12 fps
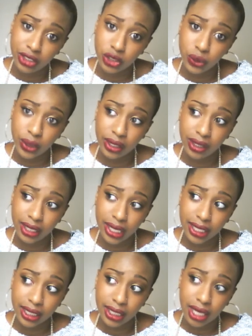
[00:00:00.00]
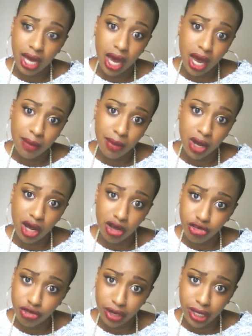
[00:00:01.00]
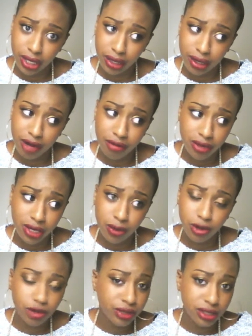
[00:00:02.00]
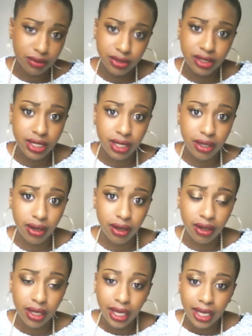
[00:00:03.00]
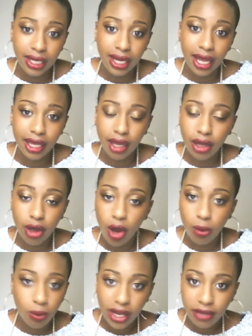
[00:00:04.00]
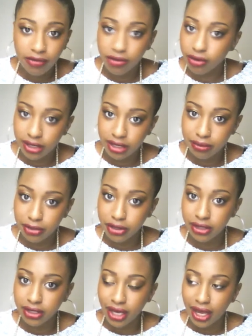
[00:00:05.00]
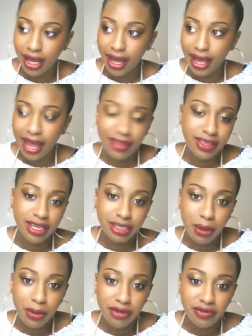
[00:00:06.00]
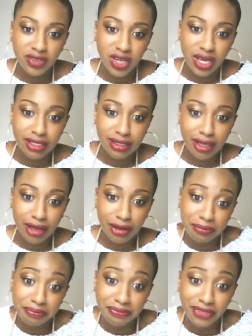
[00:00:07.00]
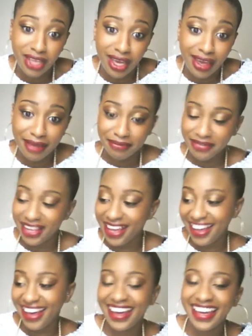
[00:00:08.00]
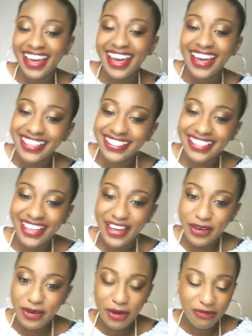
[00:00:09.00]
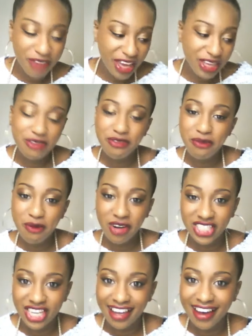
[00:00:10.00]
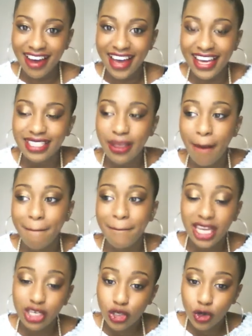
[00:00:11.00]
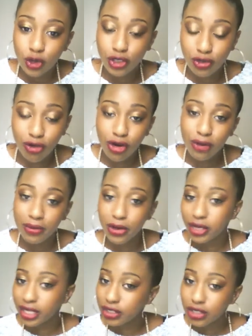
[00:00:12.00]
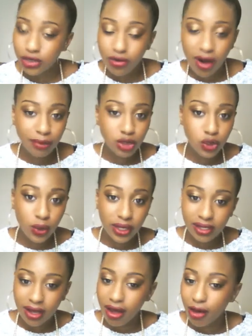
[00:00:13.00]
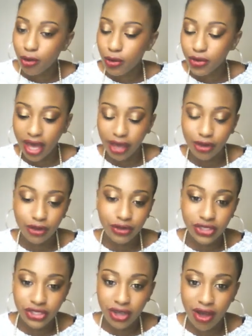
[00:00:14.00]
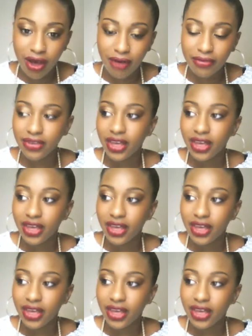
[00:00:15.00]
Twitter. Like, I'm hungry. I really want Christmas dinner. Like, I can't wait for Christmas. And then it's my birthday. So, yeah. So, thank you for watching, guys. Be sure to follow me on Instagram, Twitter, all that good stuff.